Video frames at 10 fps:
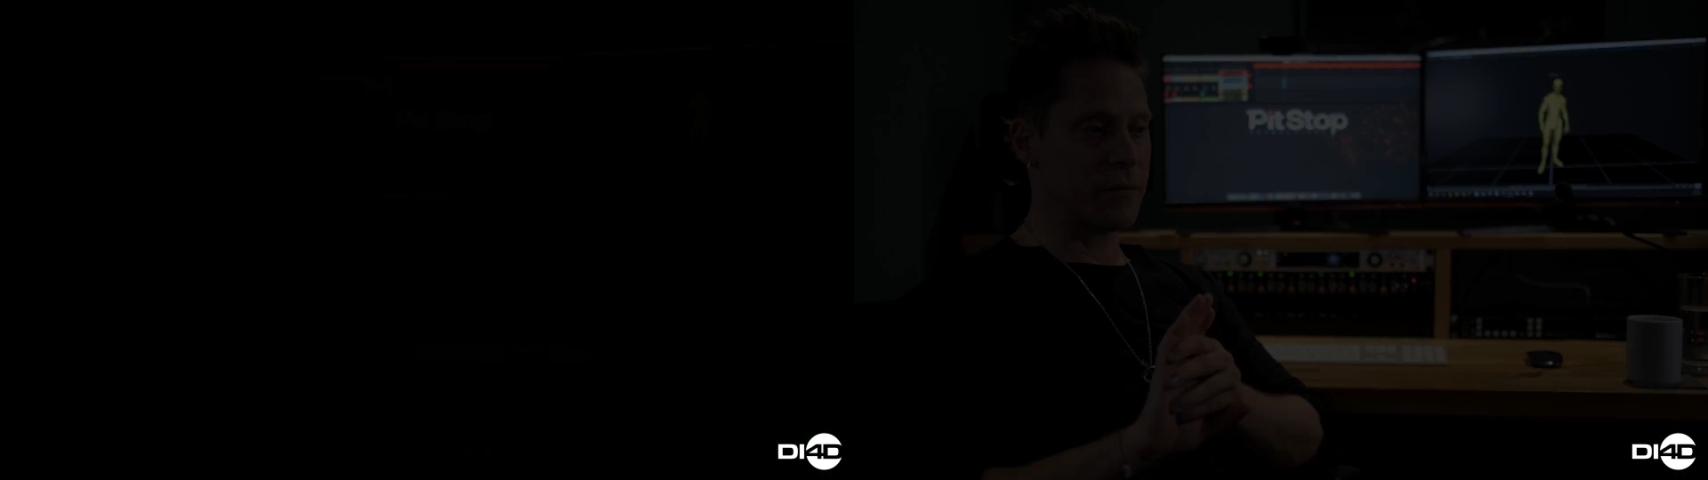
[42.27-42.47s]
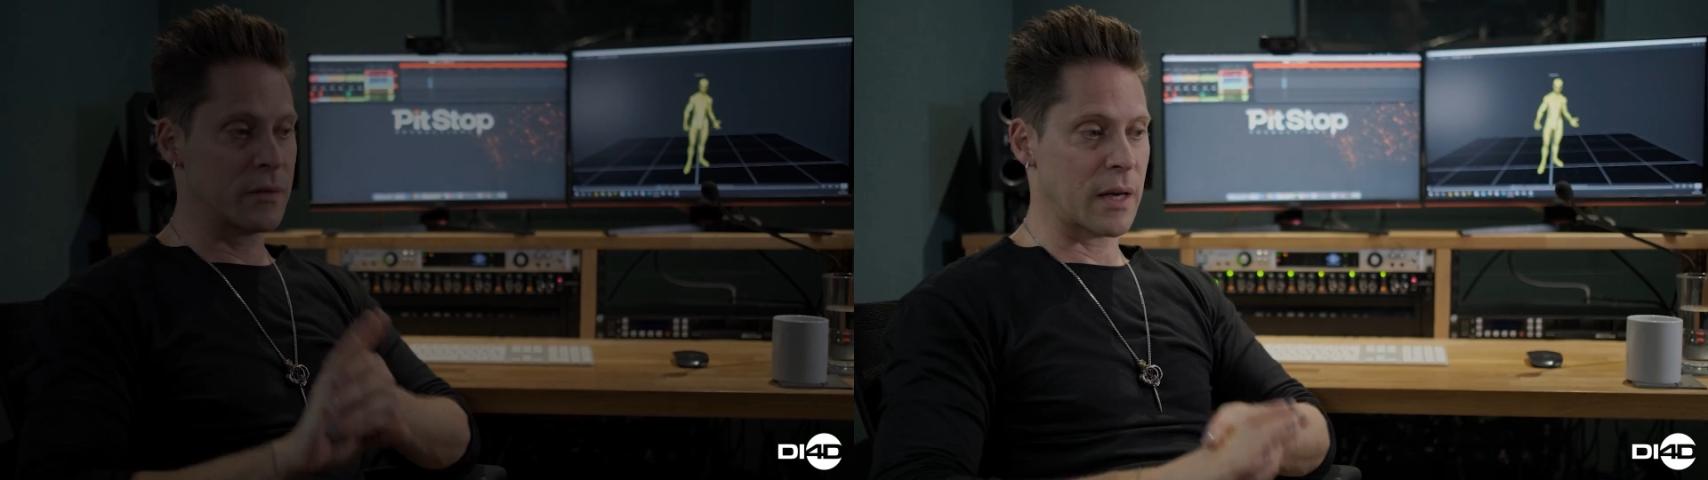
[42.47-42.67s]

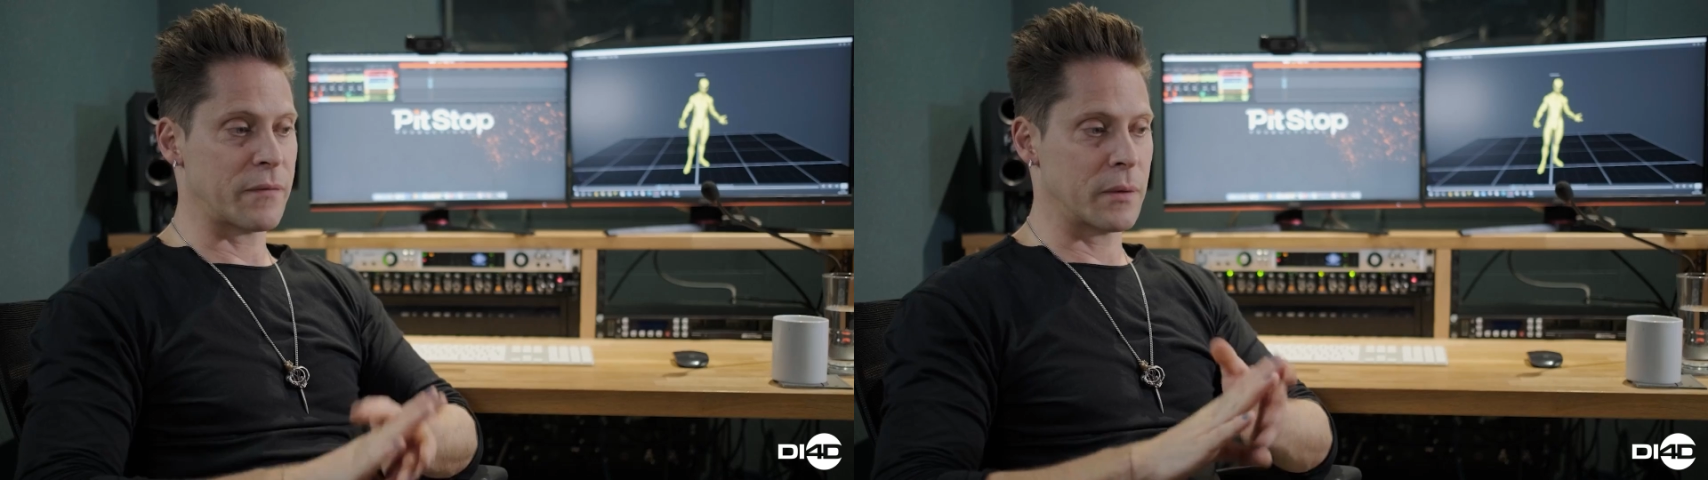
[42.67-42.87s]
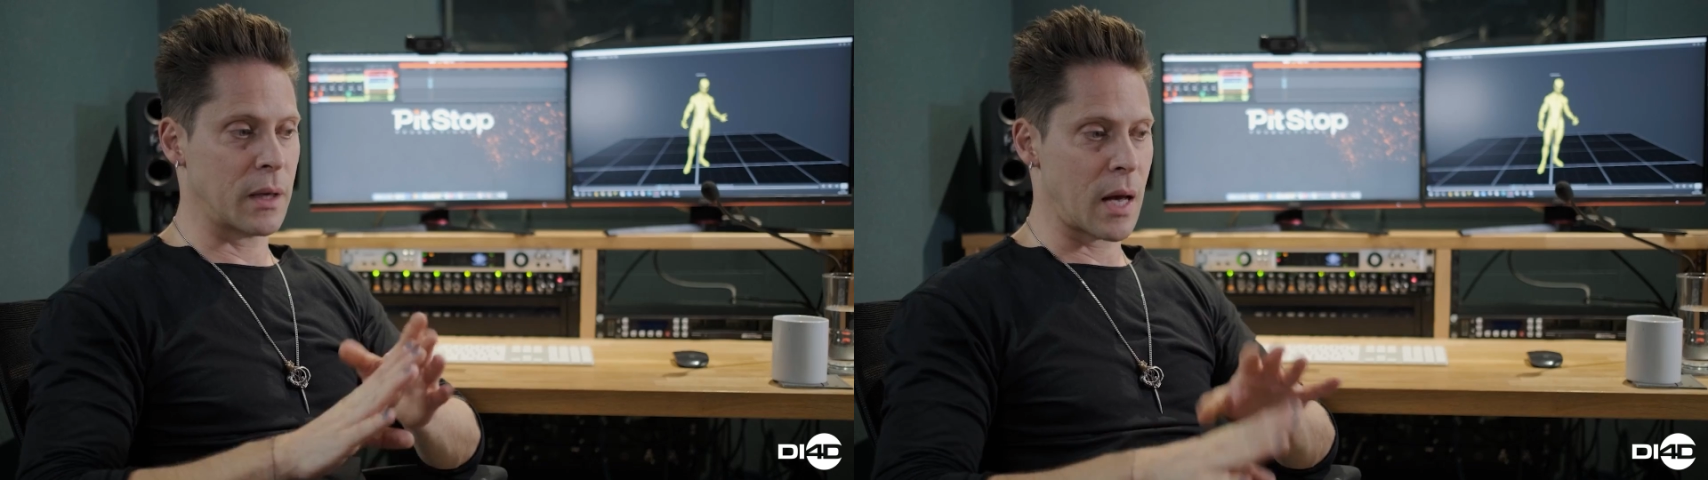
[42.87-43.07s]
I've
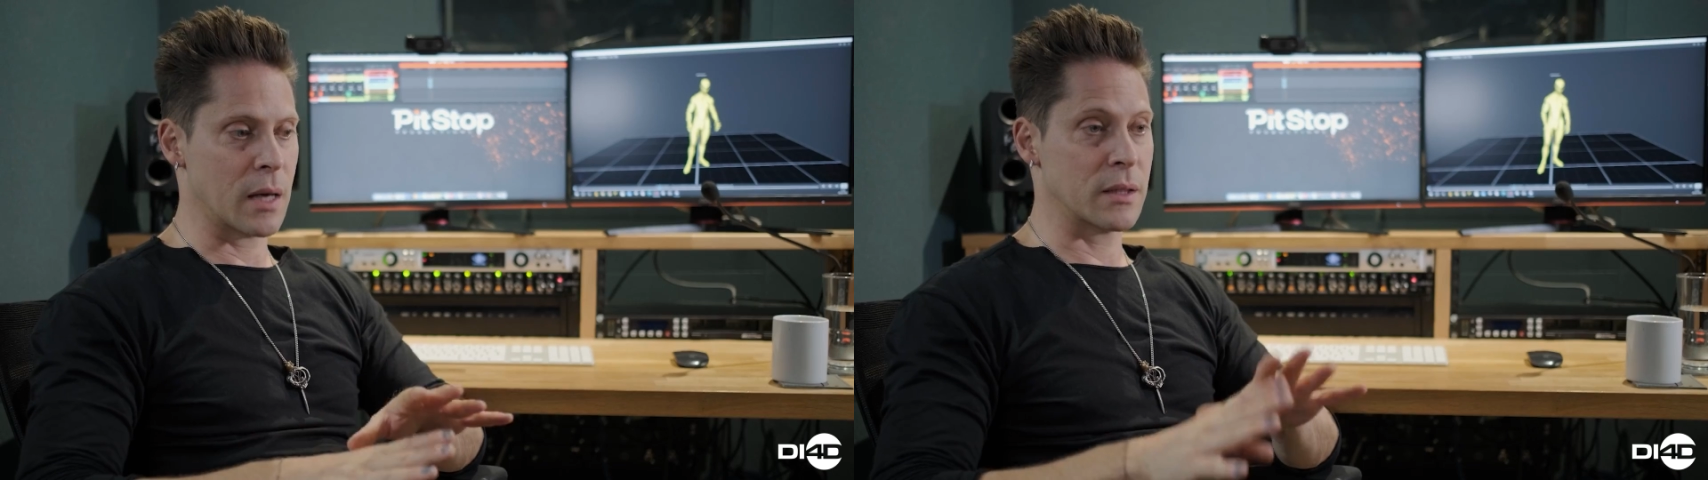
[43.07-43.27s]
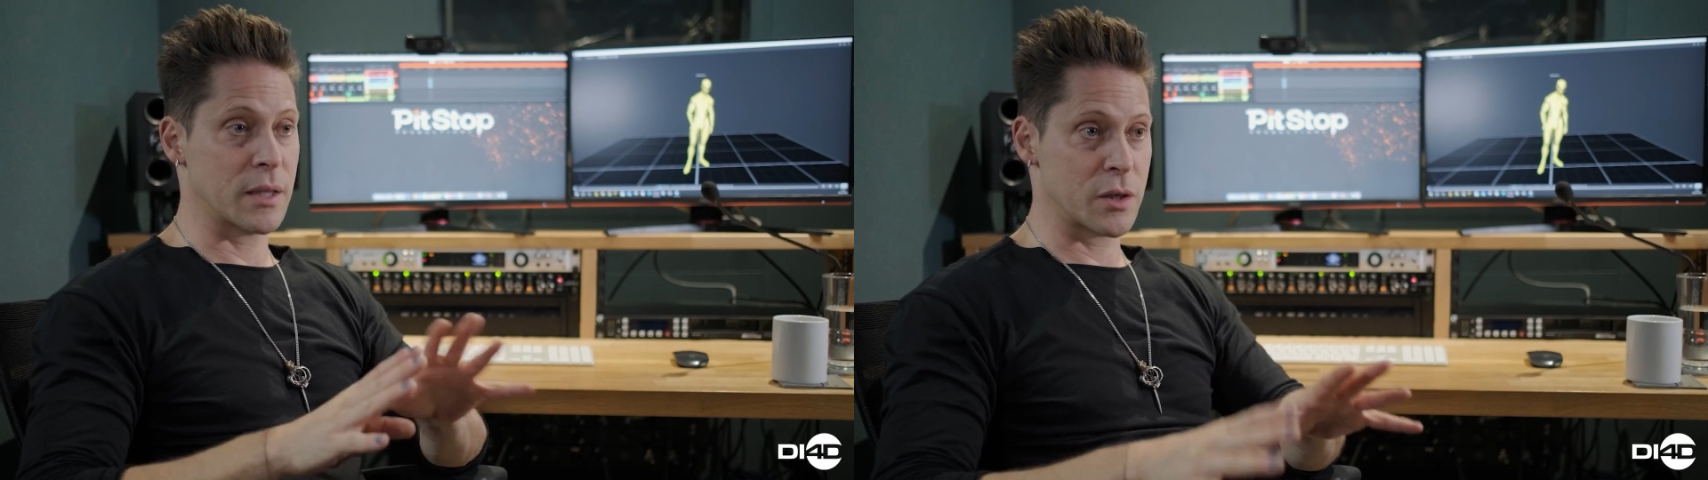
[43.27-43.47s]
definitely
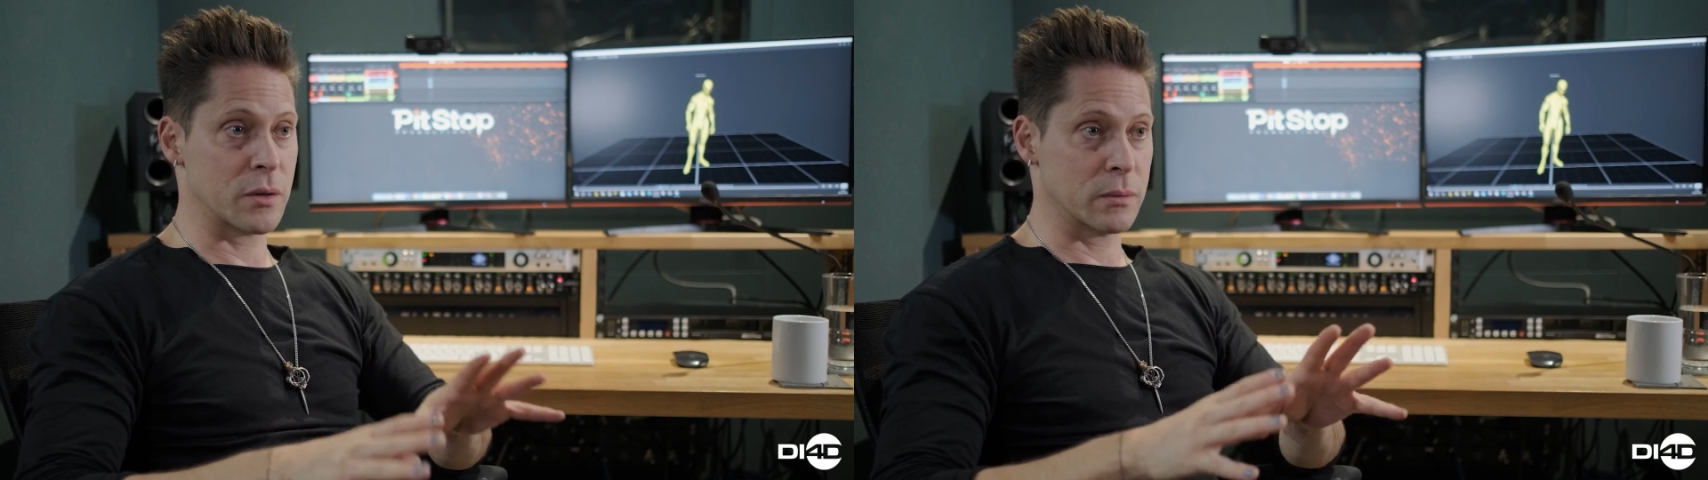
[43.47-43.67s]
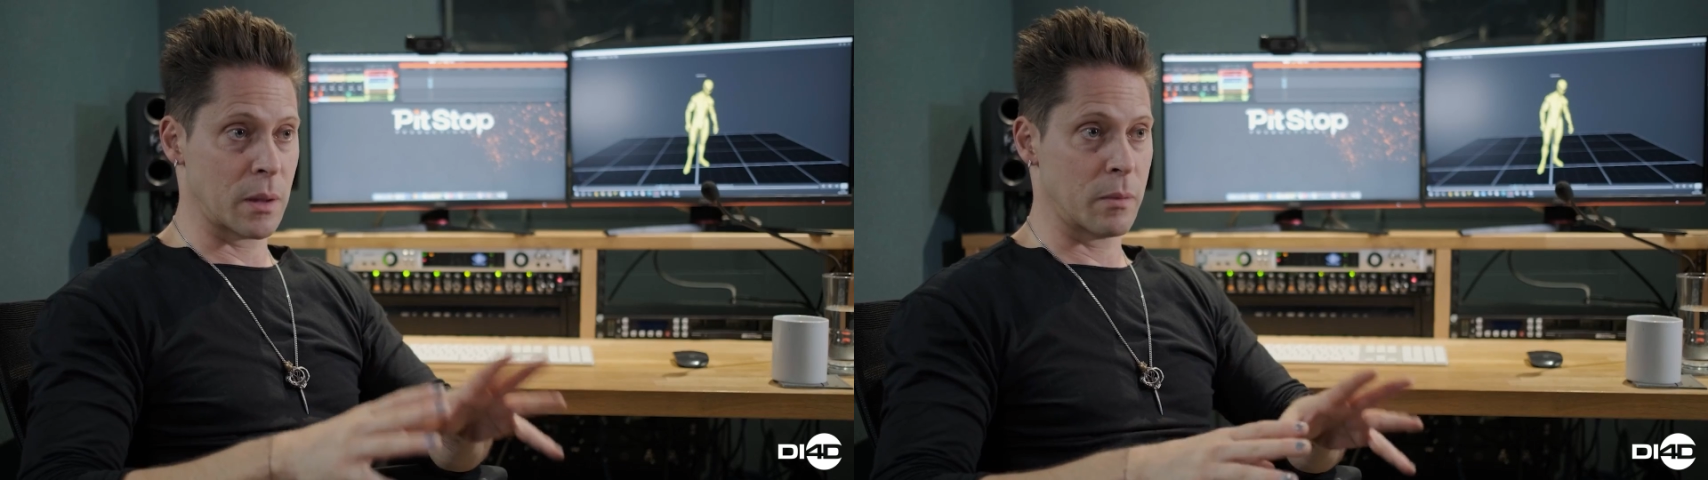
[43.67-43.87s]
had a
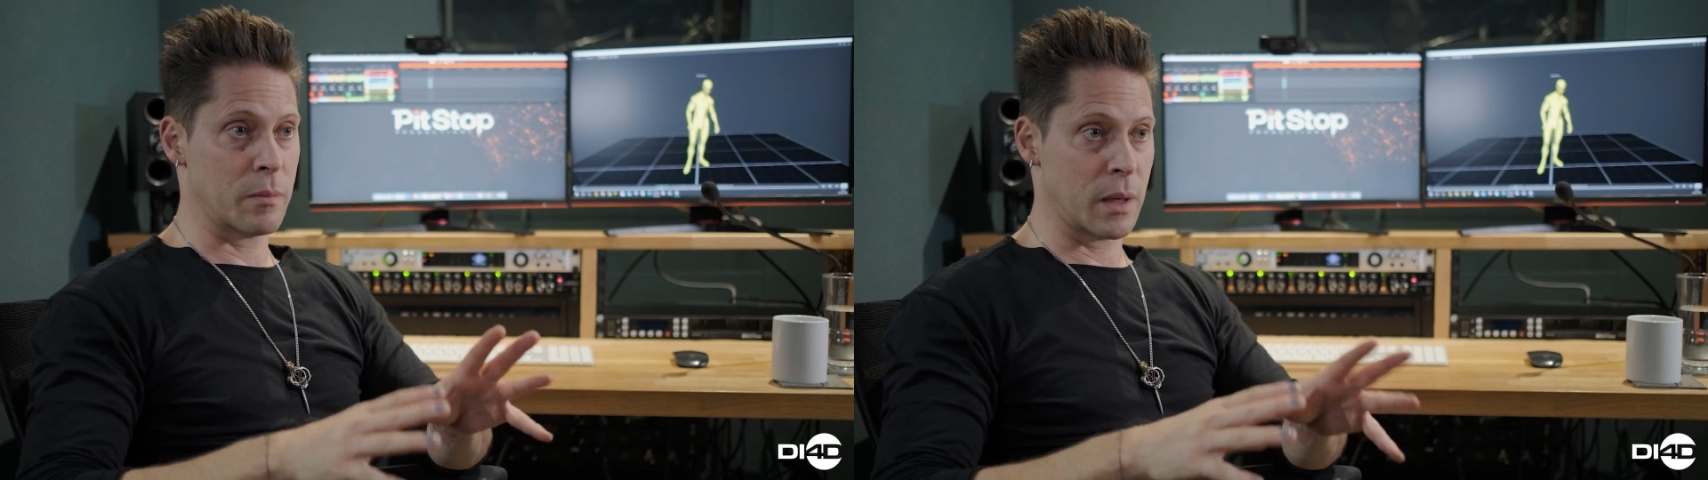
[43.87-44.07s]
digital double